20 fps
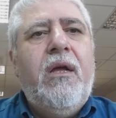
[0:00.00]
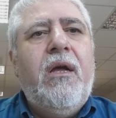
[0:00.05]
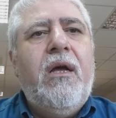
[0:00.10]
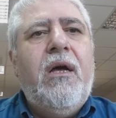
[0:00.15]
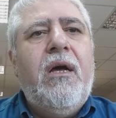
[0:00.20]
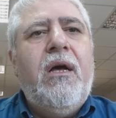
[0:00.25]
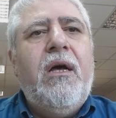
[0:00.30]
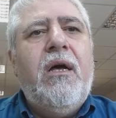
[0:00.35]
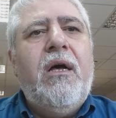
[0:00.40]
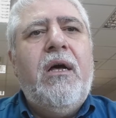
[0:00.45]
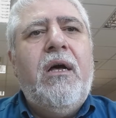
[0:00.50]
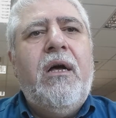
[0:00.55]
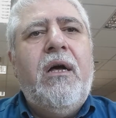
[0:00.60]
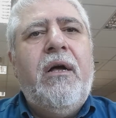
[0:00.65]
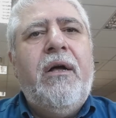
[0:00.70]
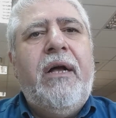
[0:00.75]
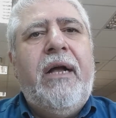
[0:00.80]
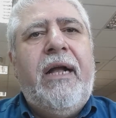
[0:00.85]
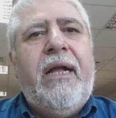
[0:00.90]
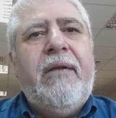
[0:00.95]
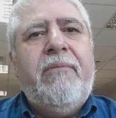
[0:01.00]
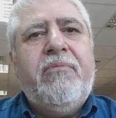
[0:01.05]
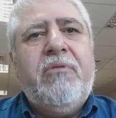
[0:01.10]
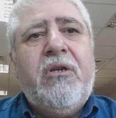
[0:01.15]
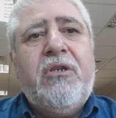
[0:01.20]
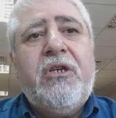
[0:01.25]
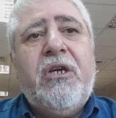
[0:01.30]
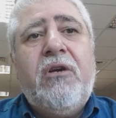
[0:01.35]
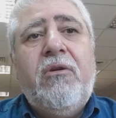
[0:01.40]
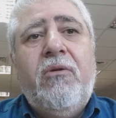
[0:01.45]
And
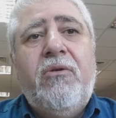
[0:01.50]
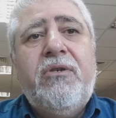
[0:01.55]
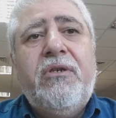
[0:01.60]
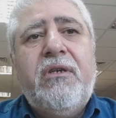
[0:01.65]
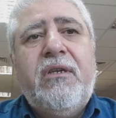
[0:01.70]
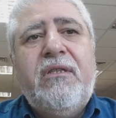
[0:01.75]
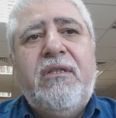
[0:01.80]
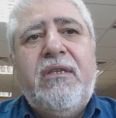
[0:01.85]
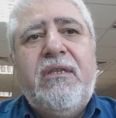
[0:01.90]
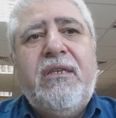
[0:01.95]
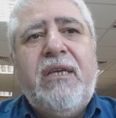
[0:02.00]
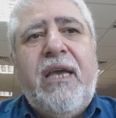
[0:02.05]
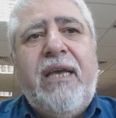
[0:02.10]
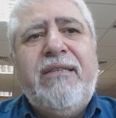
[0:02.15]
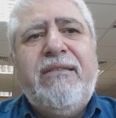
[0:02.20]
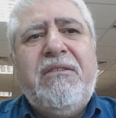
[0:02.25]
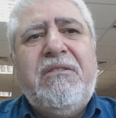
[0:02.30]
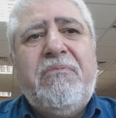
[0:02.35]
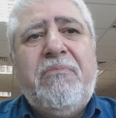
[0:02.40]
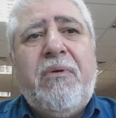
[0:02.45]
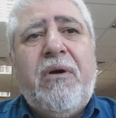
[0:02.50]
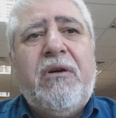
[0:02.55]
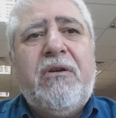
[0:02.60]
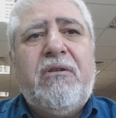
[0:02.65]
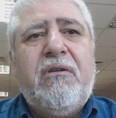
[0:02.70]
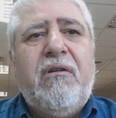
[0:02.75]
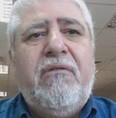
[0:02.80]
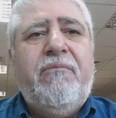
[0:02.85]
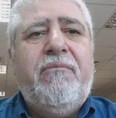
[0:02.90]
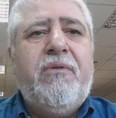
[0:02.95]
project closure in this case is
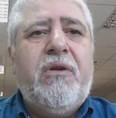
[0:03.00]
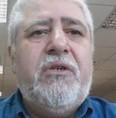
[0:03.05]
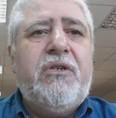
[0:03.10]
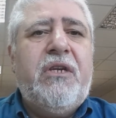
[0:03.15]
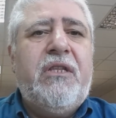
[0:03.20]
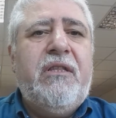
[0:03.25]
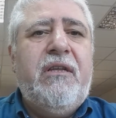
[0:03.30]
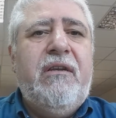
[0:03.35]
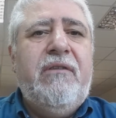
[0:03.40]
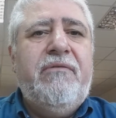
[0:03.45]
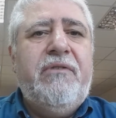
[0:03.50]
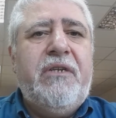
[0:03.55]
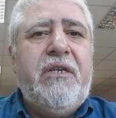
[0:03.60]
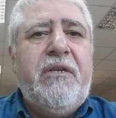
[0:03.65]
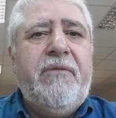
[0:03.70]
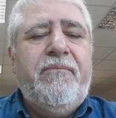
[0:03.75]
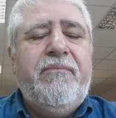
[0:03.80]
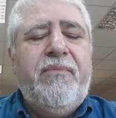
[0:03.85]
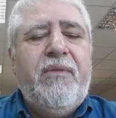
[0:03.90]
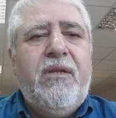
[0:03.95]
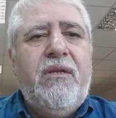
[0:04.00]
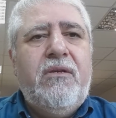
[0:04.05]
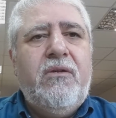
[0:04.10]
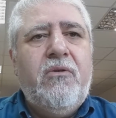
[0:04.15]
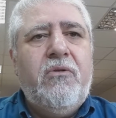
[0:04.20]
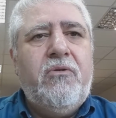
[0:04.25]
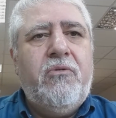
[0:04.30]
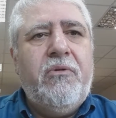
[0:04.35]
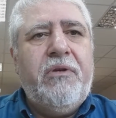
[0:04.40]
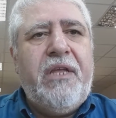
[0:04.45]
part of project delivery.
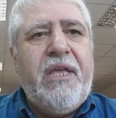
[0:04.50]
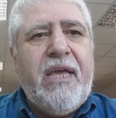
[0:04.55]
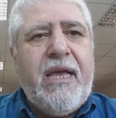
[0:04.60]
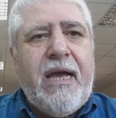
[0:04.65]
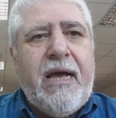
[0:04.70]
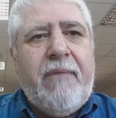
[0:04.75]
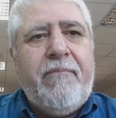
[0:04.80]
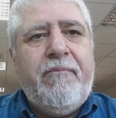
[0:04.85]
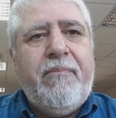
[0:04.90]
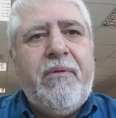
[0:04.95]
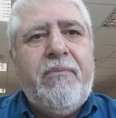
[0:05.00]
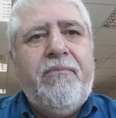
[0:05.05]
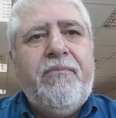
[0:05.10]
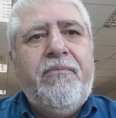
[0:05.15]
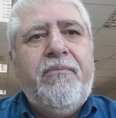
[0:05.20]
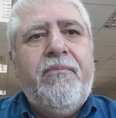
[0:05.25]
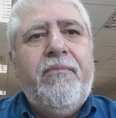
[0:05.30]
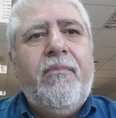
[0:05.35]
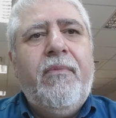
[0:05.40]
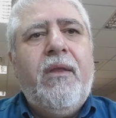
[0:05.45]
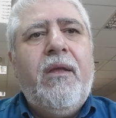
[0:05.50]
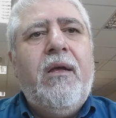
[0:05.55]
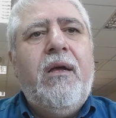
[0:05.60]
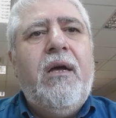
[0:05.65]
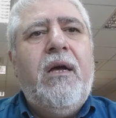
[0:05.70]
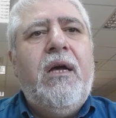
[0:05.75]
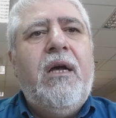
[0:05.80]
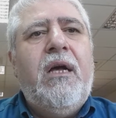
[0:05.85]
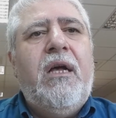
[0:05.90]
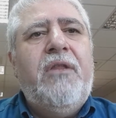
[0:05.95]
So to recap,
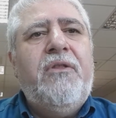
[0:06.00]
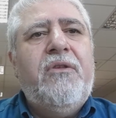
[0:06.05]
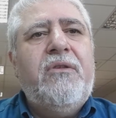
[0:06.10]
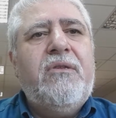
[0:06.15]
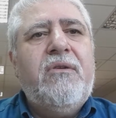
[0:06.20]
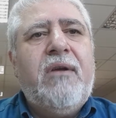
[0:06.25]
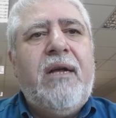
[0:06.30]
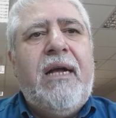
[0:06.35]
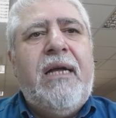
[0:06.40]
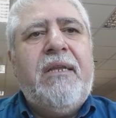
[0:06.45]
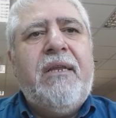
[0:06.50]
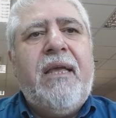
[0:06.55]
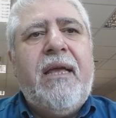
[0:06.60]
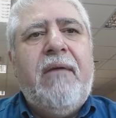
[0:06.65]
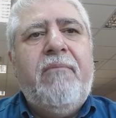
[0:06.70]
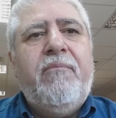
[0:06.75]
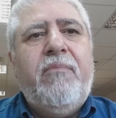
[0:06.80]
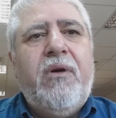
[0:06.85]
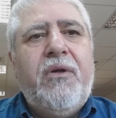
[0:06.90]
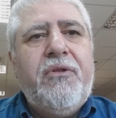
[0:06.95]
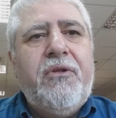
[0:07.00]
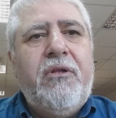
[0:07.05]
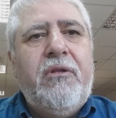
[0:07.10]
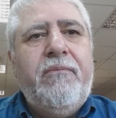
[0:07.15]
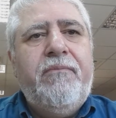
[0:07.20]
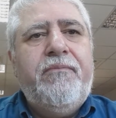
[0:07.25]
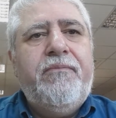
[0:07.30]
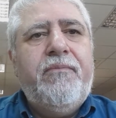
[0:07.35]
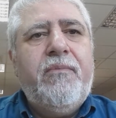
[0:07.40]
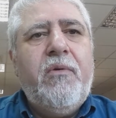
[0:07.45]
in the SUKAD CAMP
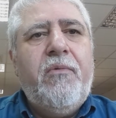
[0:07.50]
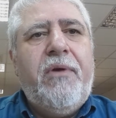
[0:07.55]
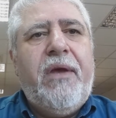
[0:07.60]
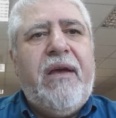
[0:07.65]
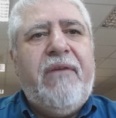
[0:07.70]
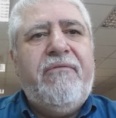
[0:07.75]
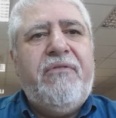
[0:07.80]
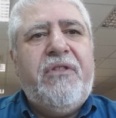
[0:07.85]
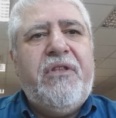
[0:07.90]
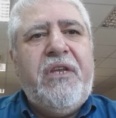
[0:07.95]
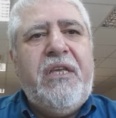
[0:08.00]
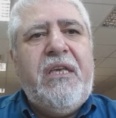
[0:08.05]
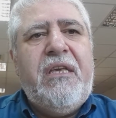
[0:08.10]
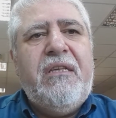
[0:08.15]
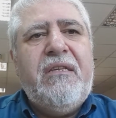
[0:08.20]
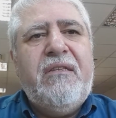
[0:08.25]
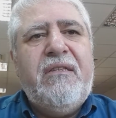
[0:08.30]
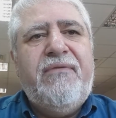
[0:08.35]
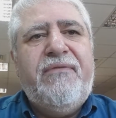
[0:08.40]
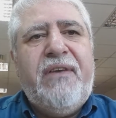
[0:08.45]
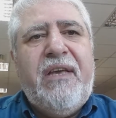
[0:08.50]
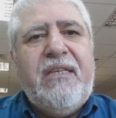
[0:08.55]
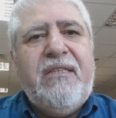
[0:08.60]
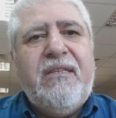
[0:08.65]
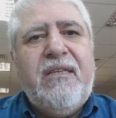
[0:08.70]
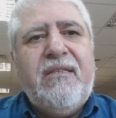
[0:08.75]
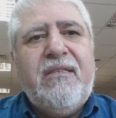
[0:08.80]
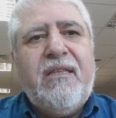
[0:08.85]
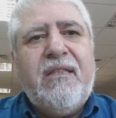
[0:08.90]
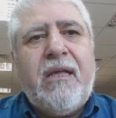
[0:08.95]
model, we have 3
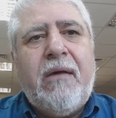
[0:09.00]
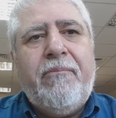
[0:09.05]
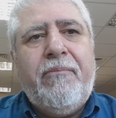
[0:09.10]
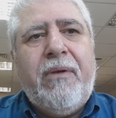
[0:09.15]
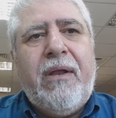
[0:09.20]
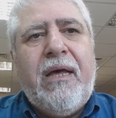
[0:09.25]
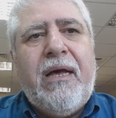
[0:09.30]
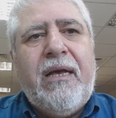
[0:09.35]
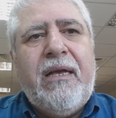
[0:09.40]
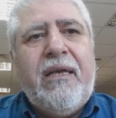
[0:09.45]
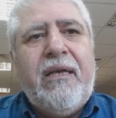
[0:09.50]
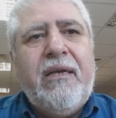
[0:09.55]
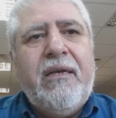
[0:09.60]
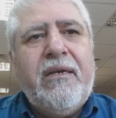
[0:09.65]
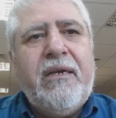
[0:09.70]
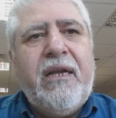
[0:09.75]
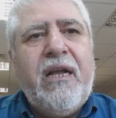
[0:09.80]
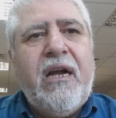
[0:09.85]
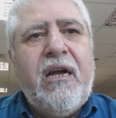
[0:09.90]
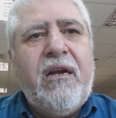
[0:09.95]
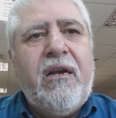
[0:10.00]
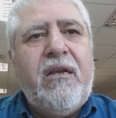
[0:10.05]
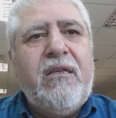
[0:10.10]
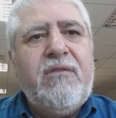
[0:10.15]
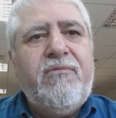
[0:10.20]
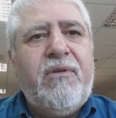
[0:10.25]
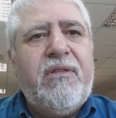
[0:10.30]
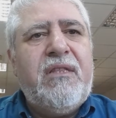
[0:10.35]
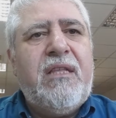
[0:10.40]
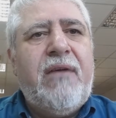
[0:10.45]
phases that apply
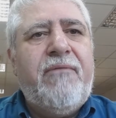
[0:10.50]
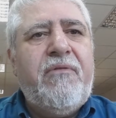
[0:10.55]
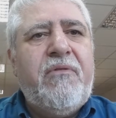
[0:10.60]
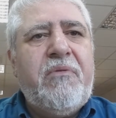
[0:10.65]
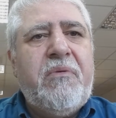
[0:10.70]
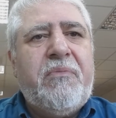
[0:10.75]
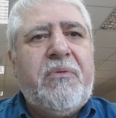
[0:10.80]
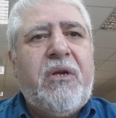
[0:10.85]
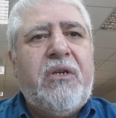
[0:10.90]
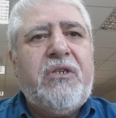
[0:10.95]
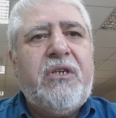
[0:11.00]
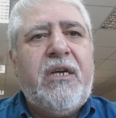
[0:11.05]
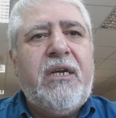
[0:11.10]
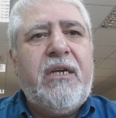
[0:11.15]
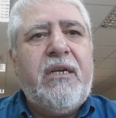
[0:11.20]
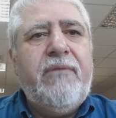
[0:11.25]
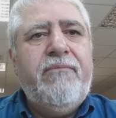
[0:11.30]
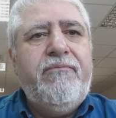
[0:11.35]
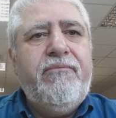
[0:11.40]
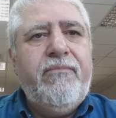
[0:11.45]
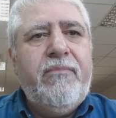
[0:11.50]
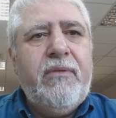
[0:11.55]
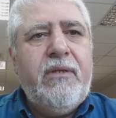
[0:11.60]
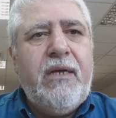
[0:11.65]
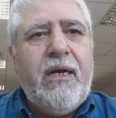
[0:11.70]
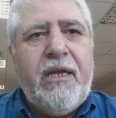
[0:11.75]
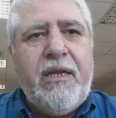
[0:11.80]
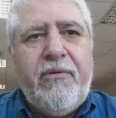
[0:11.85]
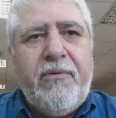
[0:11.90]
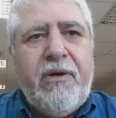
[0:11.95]
regardless what type of the project
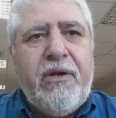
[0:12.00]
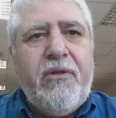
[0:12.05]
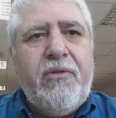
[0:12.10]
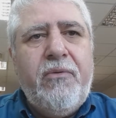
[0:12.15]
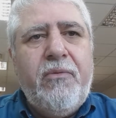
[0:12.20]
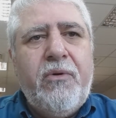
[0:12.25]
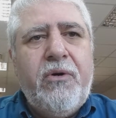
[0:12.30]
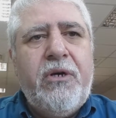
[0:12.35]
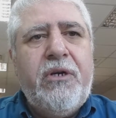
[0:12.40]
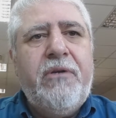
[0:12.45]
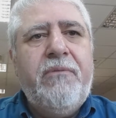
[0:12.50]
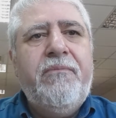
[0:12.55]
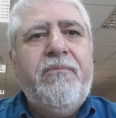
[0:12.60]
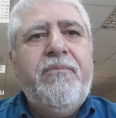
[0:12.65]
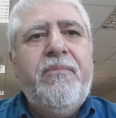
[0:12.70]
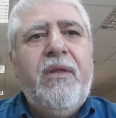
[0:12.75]
anywhere in the world.